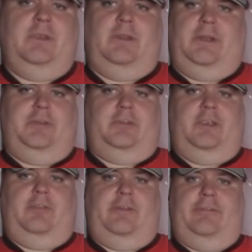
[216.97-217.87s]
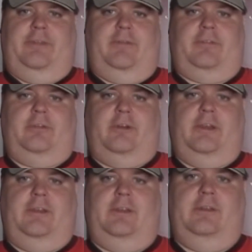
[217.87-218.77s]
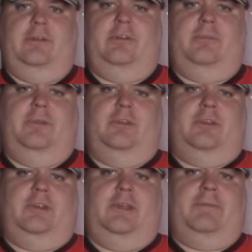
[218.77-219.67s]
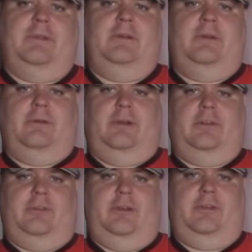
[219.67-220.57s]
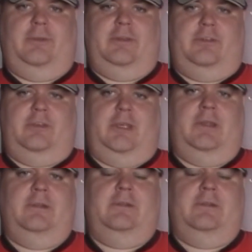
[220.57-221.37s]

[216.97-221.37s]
And I say, if you have never tried YouTube Music yet, or not tried as I meant to say,